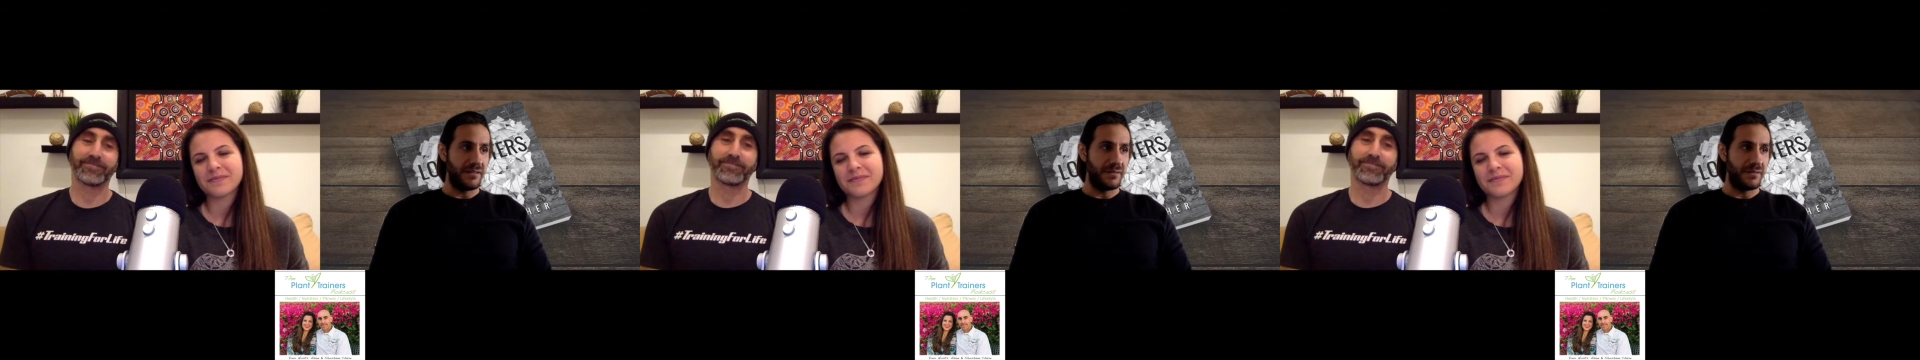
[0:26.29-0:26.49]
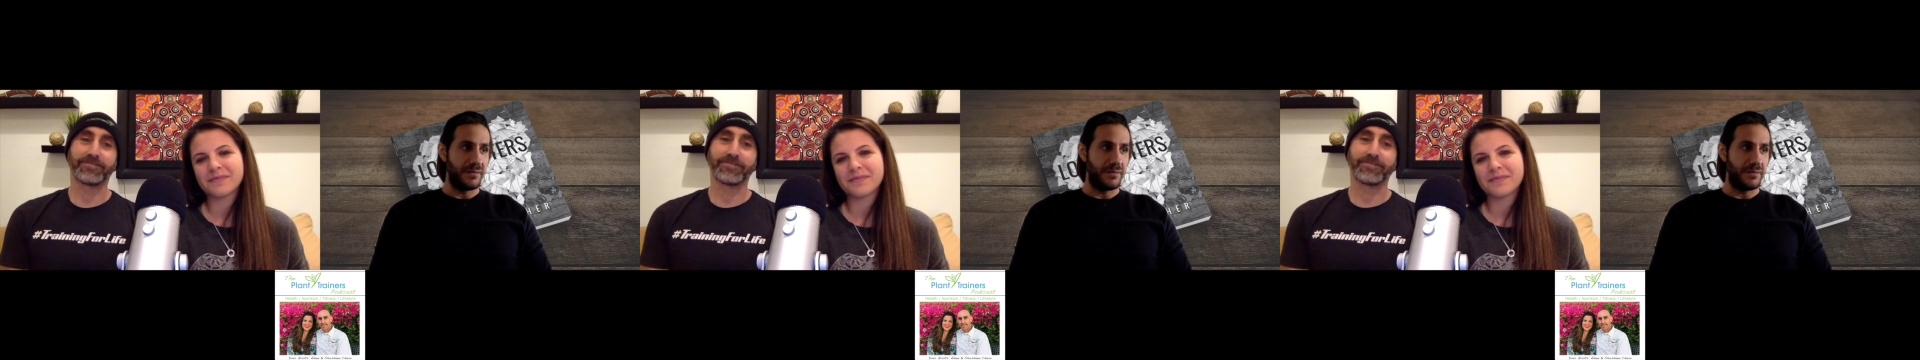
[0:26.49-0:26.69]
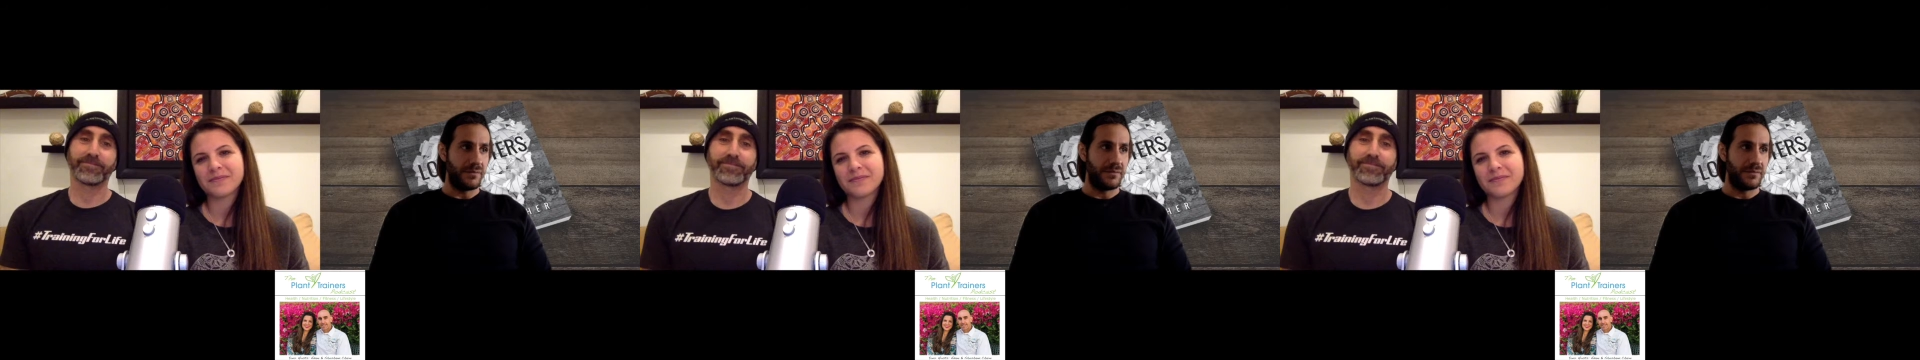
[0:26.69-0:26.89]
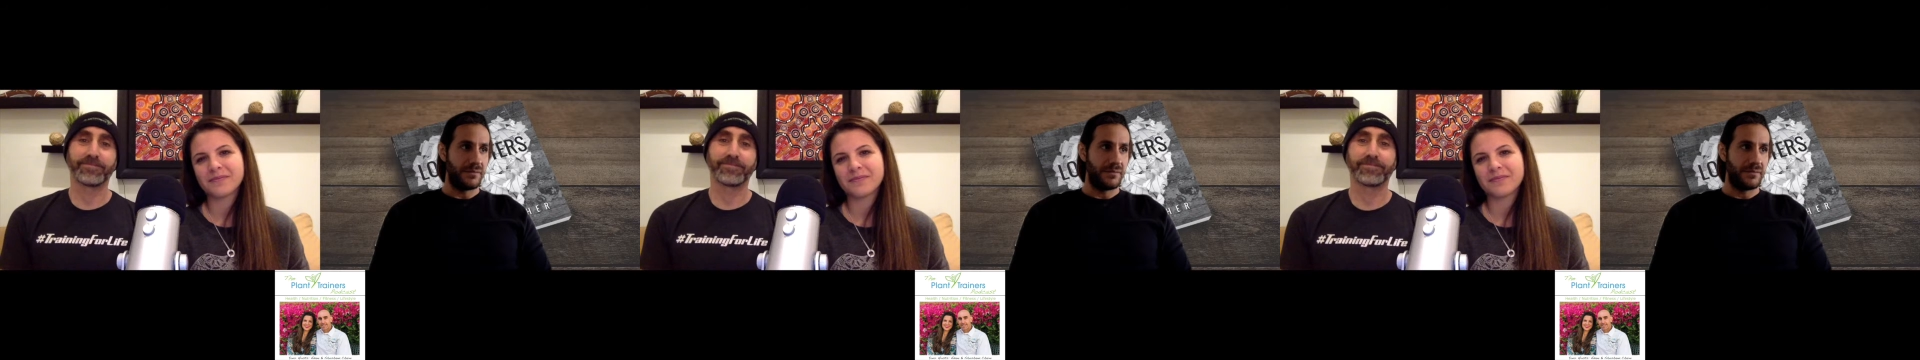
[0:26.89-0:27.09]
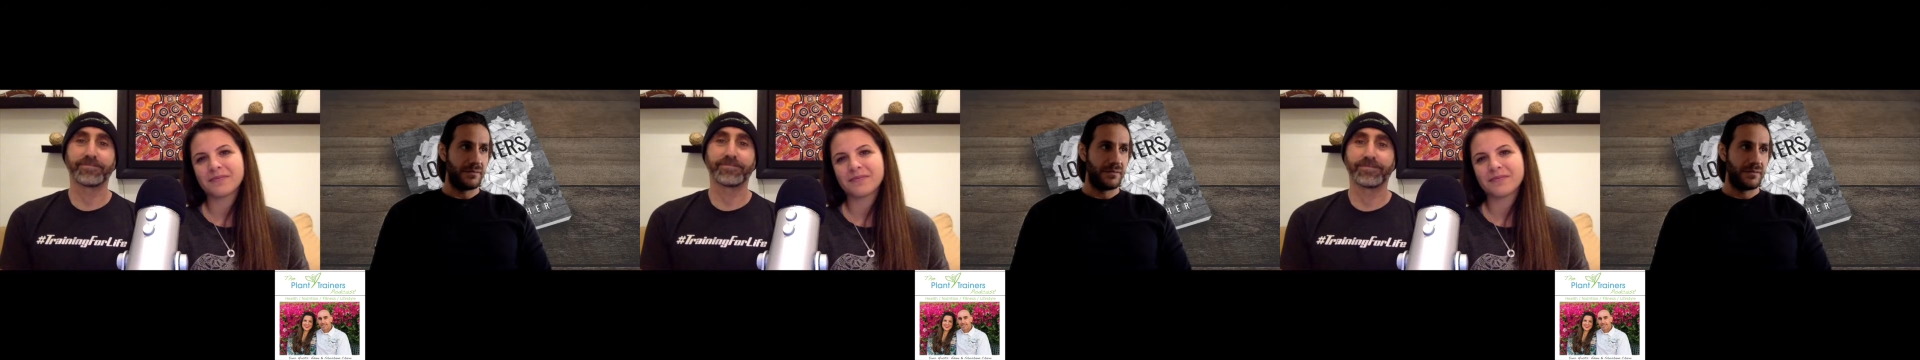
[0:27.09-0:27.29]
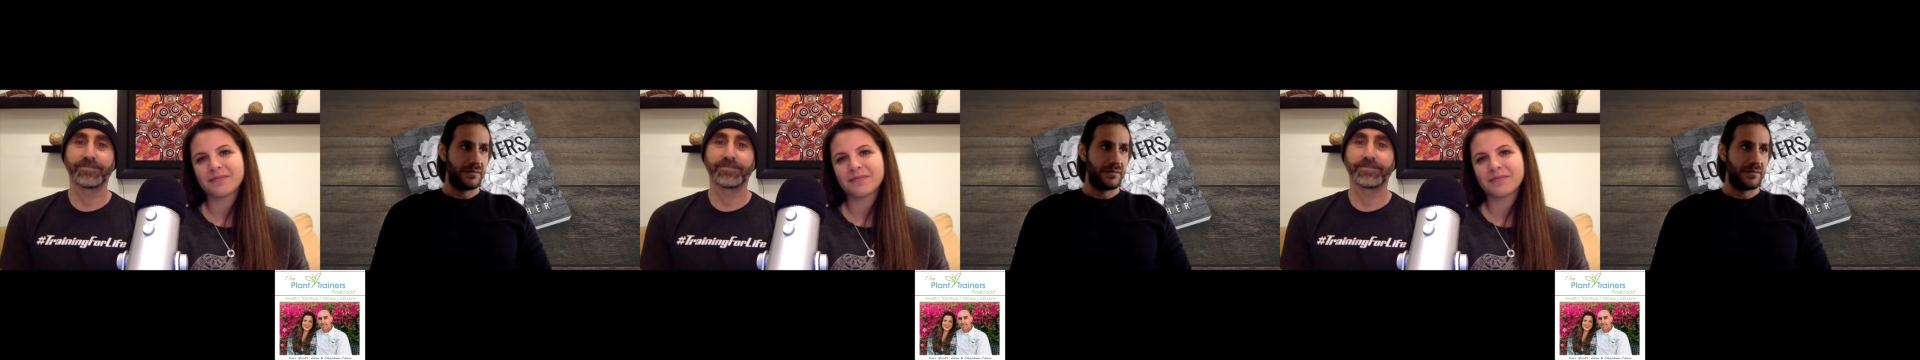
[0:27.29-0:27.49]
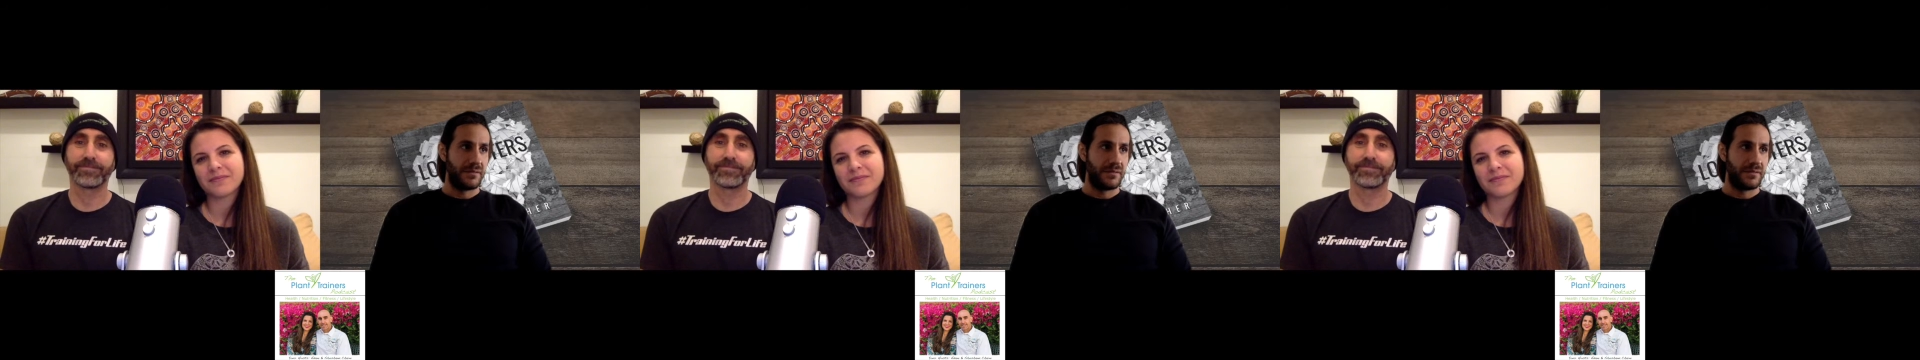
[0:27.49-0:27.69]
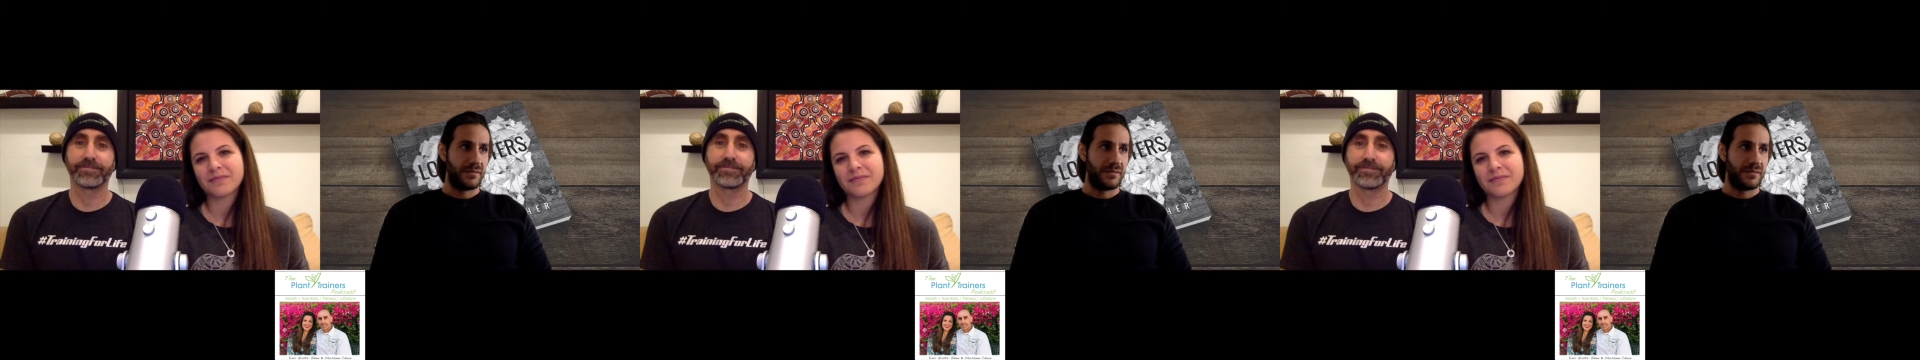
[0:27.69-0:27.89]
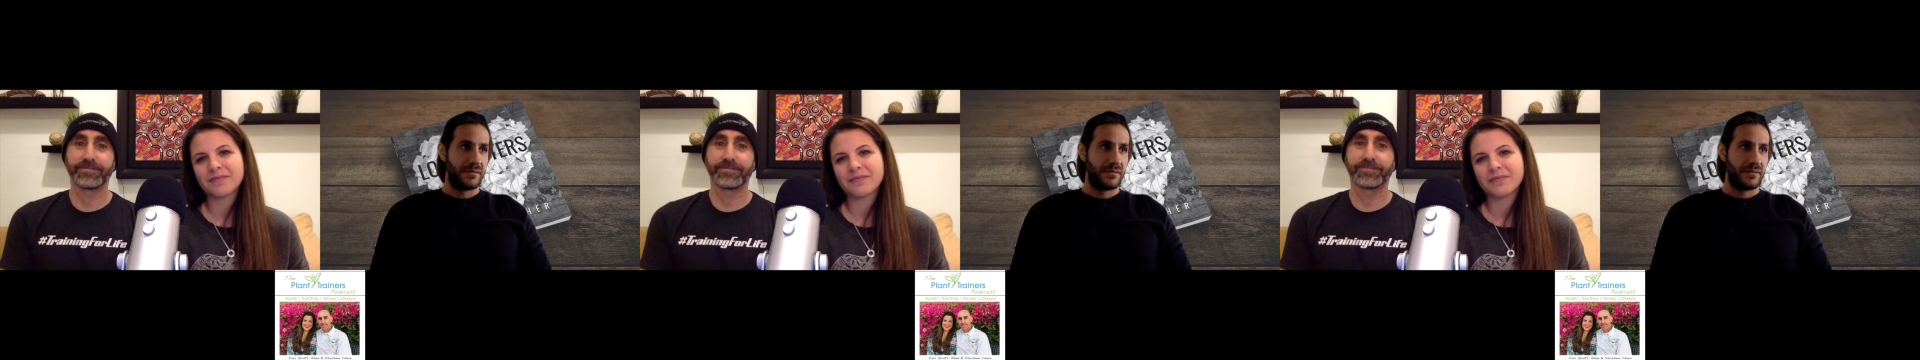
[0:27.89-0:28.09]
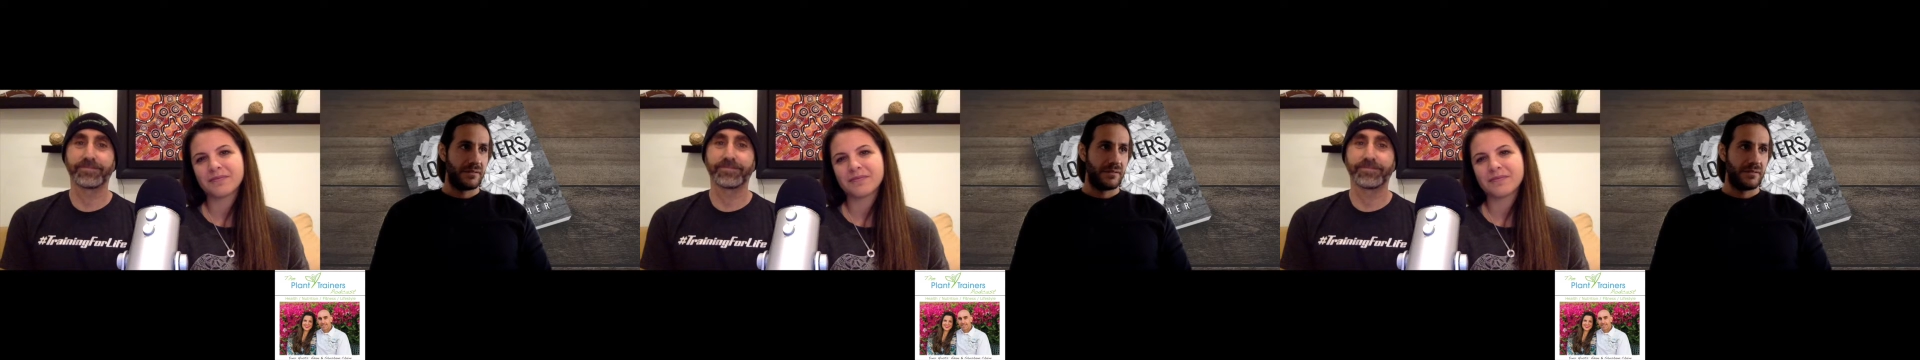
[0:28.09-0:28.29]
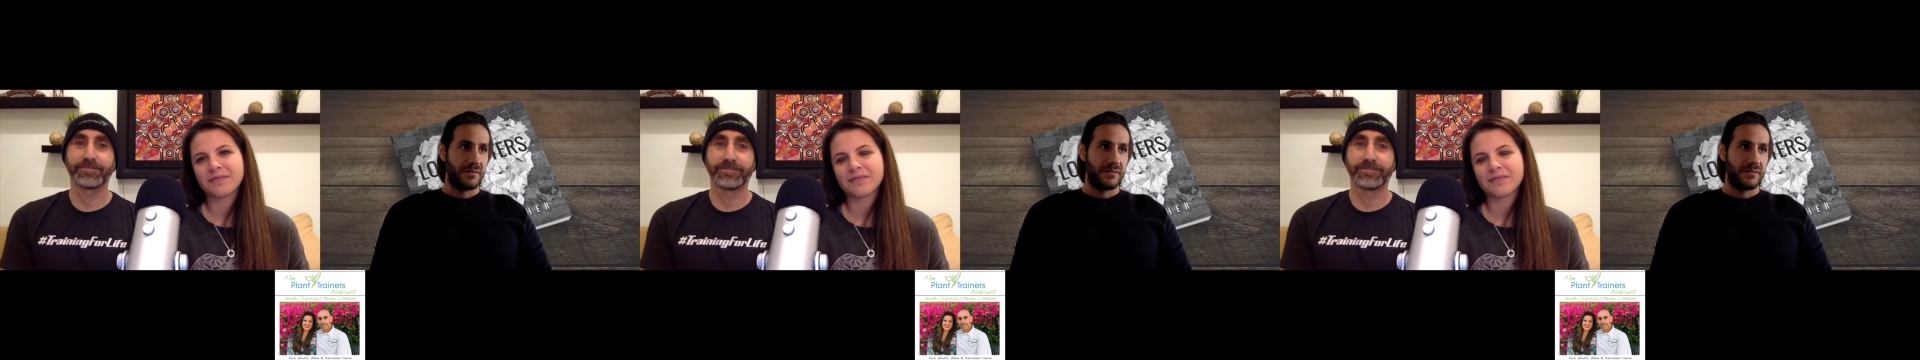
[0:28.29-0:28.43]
[no speech]